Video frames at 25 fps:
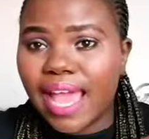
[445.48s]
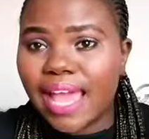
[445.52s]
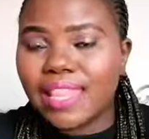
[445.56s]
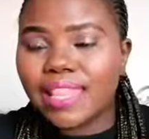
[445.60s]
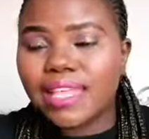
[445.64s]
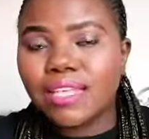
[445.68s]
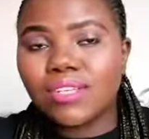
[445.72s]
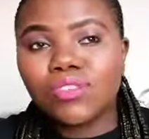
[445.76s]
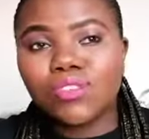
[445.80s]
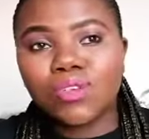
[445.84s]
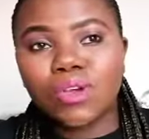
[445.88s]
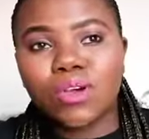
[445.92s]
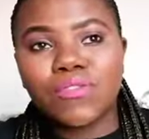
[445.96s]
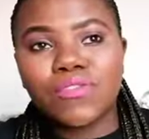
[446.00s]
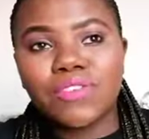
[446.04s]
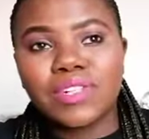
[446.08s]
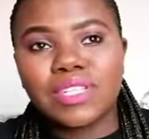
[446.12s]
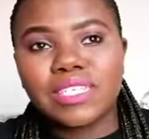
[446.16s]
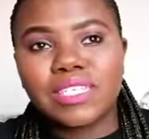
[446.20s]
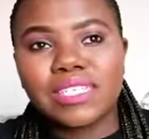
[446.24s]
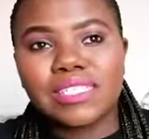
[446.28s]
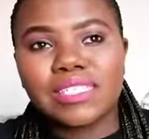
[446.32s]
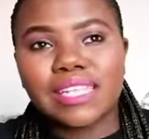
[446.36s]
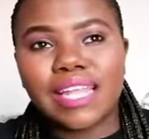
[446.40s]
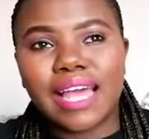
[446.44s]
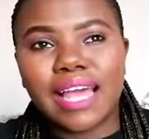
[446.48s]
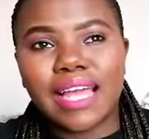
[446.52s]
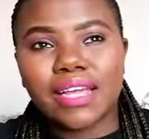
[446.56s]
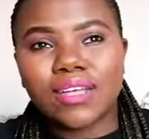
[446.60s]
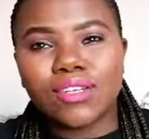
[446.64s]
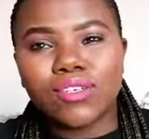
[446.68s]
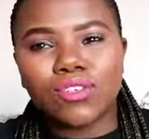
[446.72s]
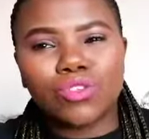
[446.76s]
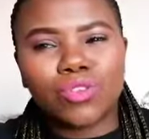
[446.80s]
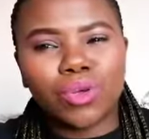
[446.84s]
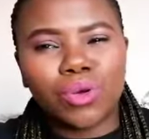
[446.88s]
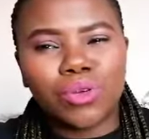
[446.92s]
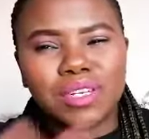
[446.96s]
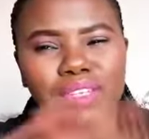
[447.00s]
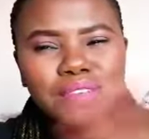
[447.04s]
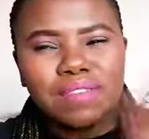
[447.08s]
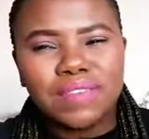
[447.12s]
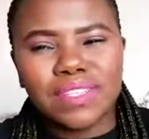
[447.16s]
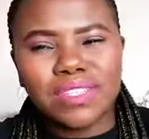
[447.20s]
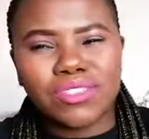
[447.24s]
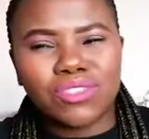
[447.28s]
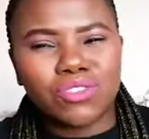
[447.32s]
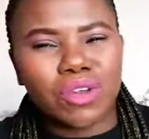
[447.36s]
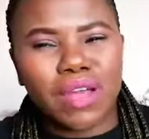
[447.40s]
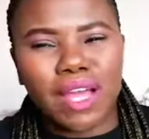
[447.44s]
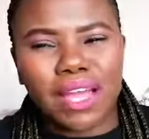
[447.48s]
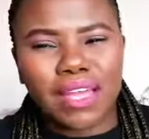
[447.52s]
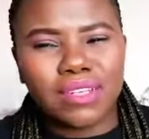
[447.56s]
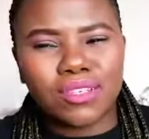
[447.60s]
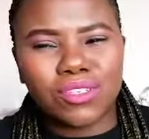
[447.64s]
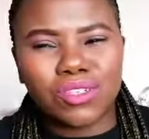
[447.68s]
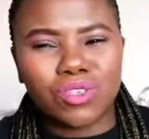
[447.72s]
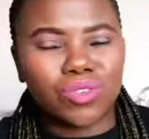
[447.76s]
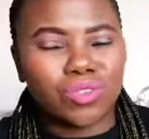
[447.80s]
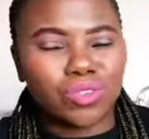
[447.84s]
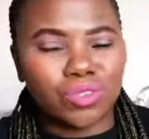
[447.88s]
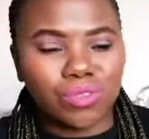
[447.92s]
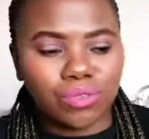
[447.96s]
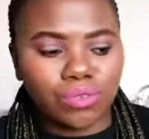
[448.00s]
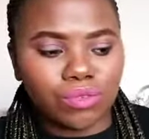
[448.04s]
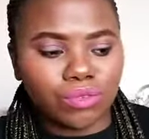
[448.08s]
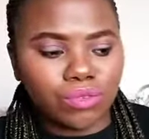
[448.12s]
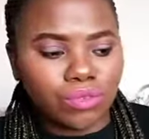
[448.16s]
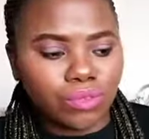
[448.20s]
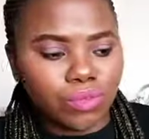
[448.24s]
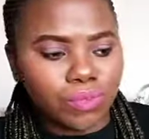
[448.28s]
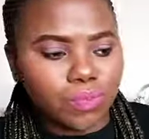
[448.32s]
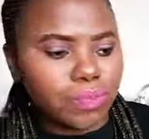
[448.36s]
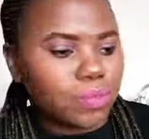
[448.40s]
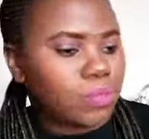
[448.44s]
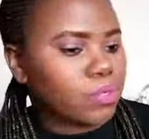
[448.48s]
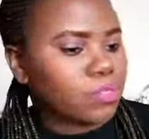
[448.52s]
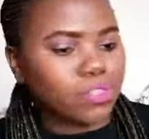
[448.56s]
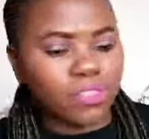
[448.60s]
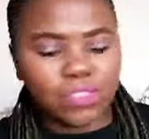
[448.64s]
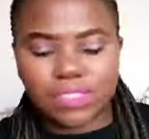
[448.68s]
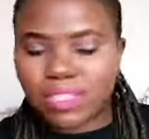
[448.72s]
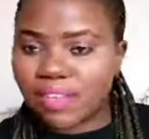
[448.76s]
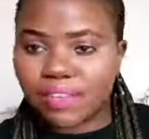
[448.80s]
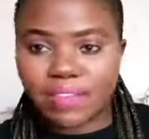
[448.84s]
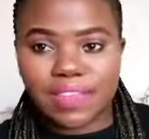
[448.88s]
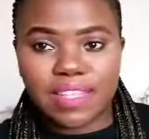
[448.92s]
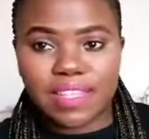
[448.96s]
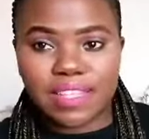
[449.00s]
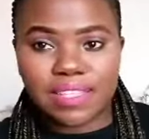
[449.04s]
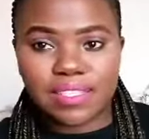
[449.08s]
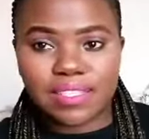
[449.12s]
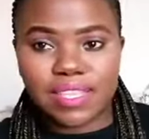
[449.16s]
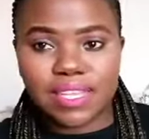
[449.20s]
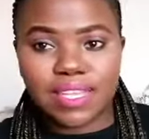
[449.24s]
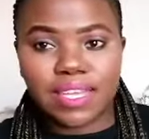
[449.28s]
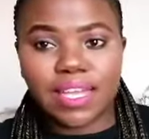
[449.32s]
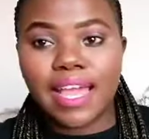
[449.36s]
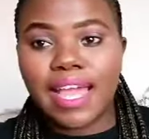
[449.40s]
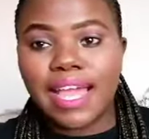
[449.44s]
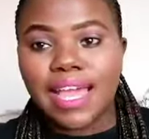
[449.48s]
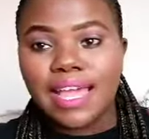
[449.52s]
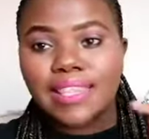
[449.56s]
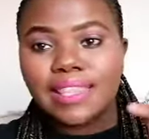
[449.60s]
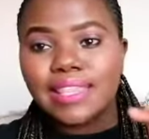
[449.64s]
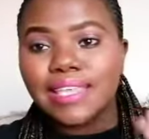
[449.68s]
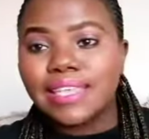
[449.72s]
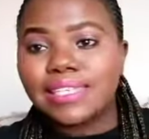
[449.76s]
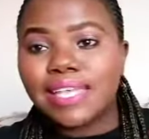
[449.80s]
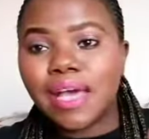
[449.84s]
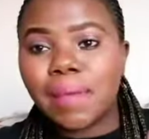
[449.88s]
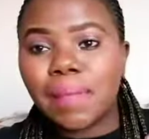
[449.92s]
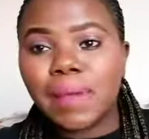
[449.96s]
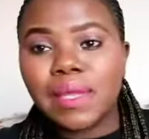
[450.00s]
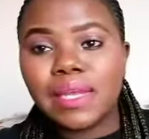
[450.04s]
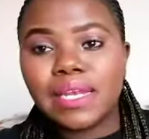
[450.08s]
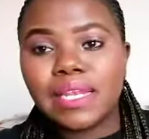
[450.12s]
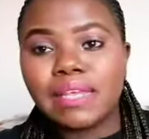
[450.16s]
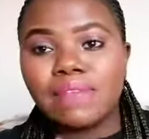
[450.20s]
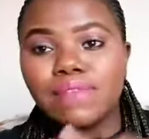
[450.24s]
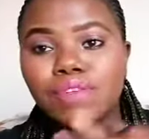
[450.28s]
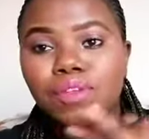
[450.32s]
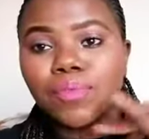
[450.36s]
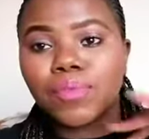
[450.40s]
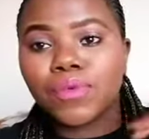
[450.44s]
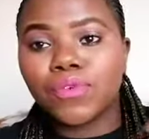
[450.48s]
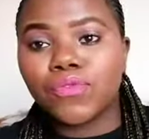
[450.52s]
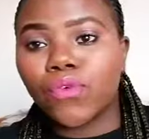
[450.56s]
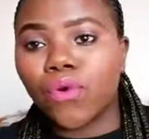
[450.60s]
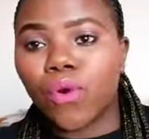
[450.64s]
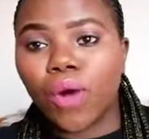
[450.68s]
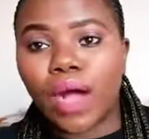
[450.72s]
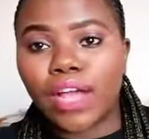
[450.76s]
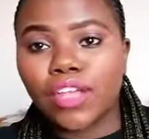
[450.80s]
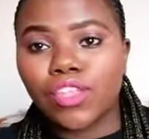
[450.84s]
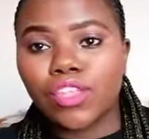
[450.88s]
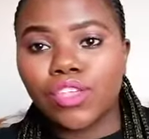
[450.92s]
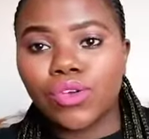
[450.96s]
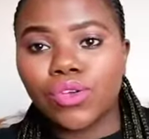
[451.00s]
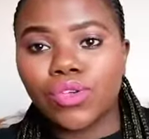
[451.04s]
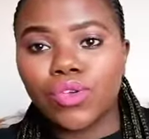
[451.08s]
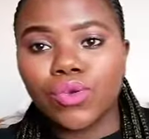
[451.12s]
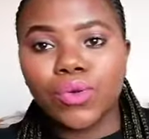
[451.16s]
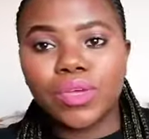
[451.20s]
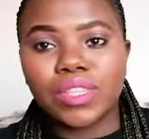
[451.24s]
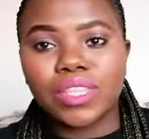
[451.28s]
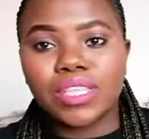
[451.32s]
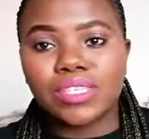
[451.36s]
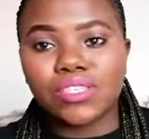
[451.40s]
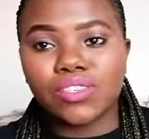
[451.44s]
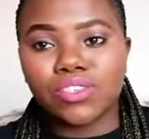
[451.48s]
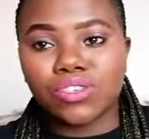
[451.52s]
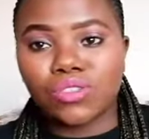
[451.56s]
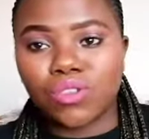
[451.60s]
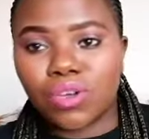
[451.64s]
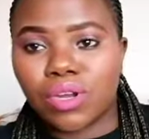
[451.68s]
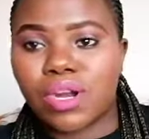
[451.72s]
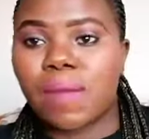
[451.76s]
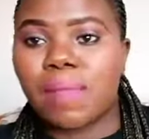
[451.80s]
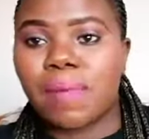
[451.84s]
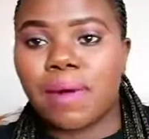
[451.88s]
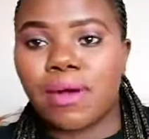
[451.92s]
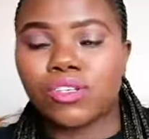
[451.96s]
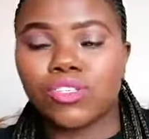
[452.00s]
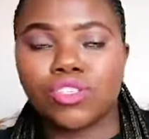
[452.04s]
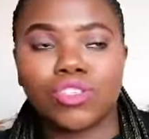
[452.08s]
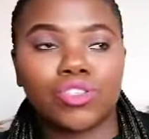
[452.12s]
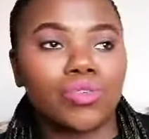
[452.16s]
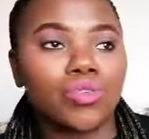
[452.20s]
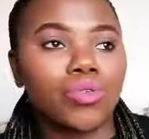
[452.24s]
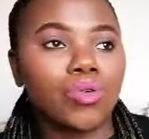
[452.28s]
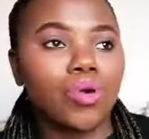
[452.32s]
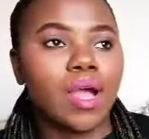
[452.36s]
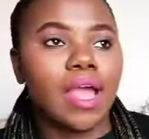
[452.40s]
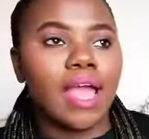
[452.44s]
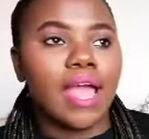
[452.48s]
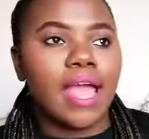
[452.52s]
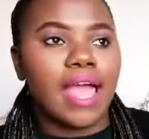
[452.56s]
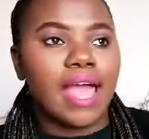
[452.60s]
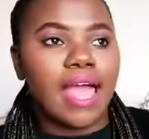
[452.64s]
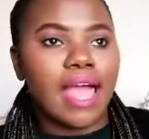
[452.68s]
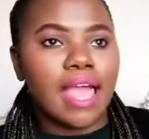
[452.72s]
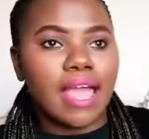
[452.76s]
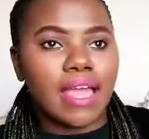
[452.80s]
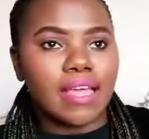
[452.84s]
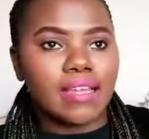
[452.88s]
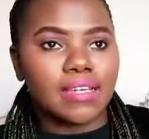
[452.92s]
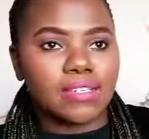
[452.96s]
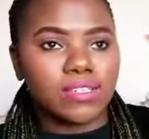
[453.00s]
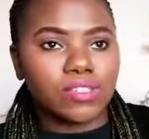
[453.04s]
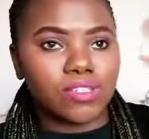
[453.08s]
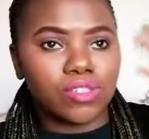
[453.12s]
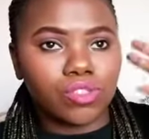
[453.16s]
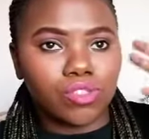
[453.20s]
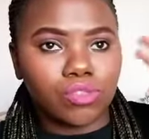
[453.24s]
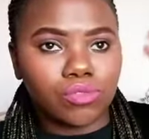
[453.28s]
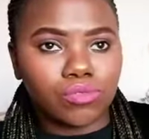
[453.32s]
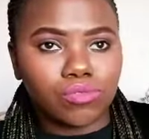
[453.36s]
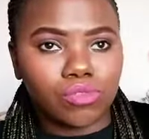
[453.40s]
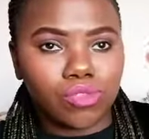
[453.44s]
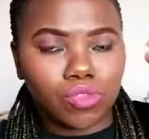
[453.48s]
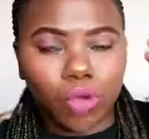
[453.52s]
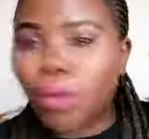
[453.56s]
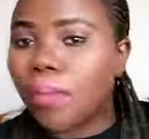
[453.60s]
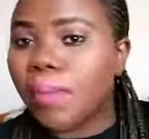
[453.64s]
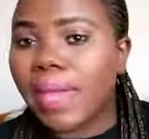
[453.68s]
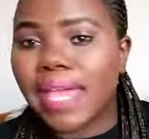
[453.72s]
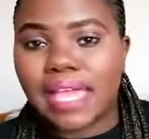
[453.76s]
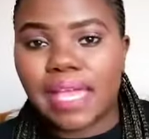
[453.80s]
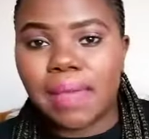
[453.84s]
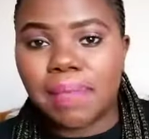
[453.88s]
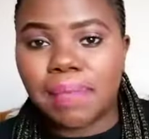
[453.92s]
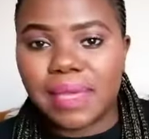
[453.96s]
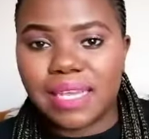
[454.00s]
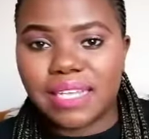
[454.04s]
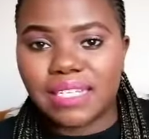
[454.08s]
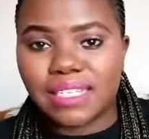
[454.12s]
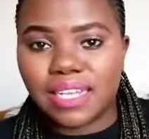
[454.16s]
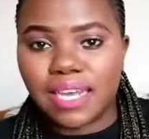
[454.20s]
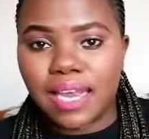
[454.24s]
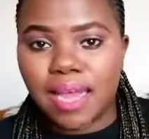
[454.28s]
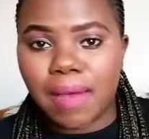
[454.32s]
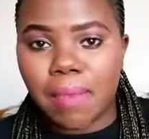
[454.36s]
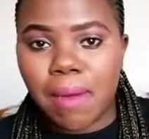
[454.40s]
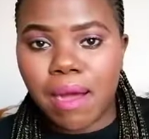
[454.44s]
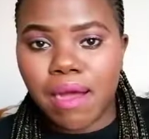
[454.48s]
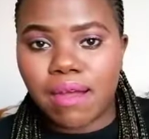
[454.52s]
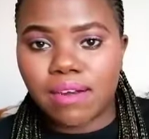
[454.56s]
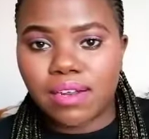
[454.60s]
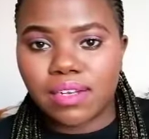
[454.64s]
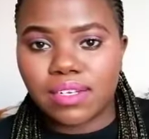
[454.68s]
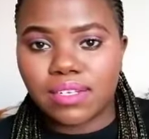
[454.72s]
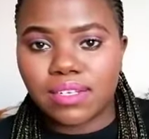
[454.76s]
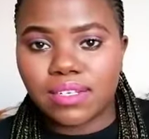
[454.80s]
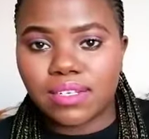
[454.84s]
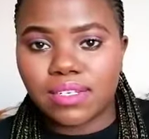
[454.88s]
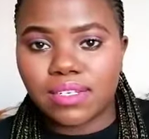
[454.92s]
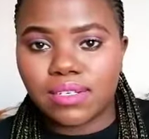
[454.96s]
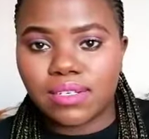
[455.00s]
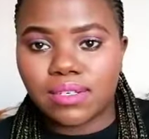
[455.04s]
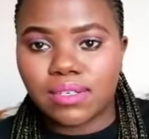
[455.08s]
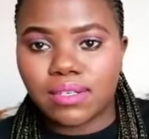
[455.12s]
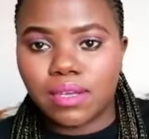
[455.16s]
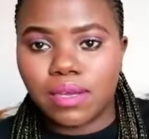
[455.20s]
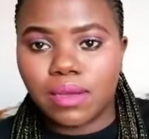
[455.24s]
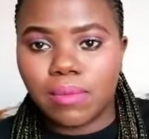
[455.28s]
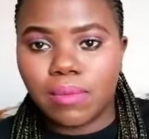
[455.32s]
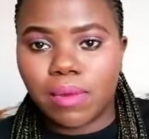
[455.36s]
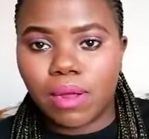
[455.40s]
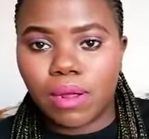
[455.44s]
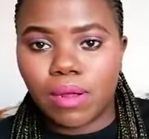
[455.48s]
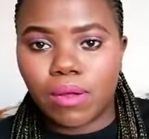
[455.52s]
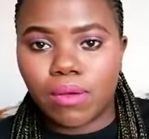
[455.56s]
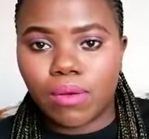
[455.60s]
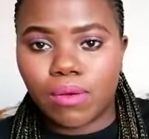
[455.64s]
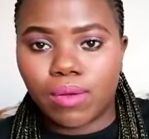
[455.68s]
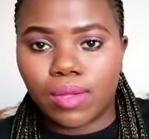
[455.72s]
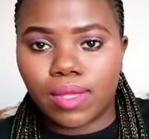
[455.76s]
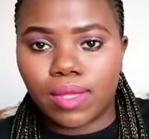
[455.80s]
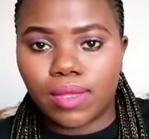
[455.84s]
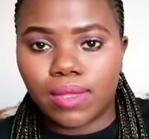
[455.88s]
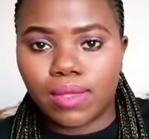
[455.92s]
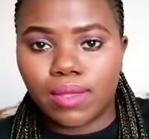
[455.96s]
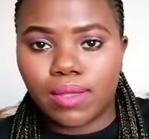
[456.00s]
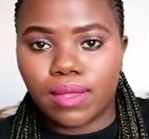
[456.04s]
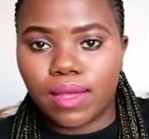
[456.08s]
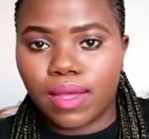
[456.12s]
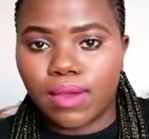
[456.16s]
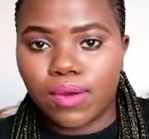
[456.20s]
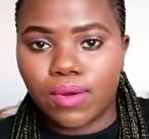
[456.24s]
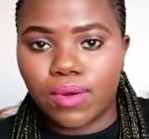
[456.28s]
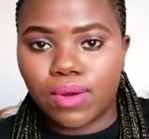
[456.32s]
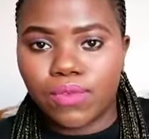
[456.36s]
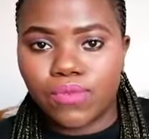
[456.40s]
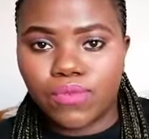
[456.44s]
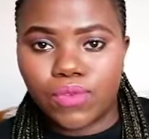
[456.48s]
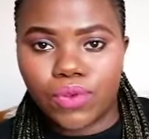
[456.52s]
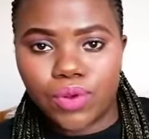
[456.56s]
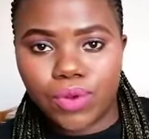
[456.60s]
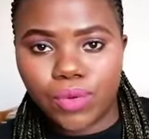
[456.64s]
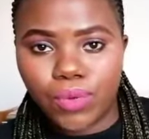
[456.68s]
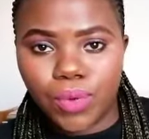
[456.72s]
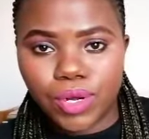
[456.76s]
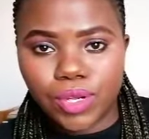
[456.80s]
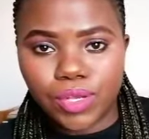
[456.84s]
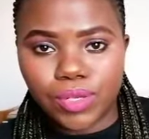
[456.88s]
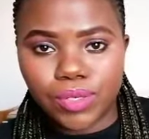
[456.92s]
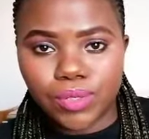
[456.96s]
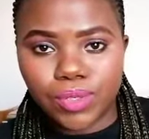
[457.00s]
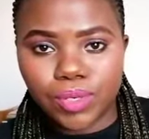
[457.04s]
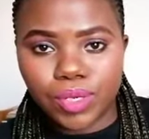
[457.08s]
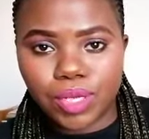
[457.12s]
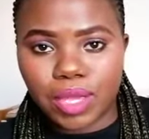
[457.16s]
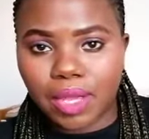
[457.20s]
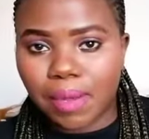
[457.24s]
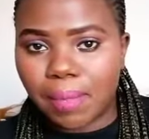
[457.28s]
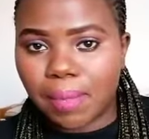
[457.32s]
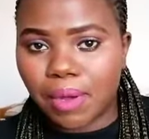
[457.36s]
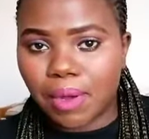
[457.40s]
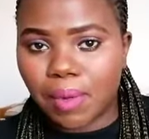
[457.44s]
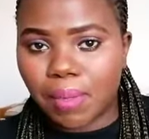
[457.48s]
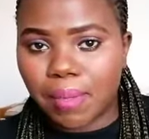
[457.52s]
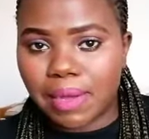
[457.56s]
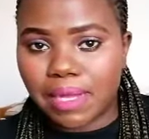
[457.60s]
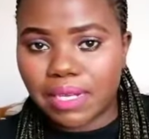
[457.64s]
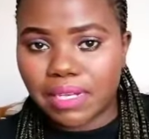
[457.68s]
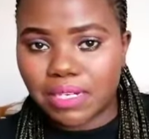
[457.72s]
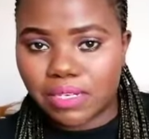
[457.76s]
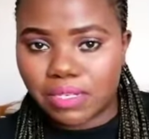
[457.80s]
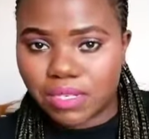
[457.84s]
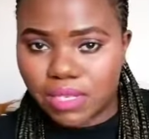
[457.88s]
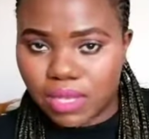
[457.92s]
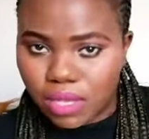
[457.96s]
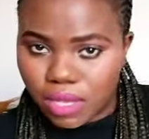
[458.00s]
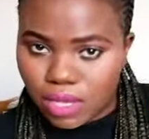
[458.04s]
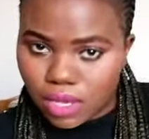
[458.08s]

then scofield is like don't even try to, to put yourself in this thing this happened even before i knew you this is not about you and don't make a big deal about it I'm like, okay, I don't even know what you're talking about, but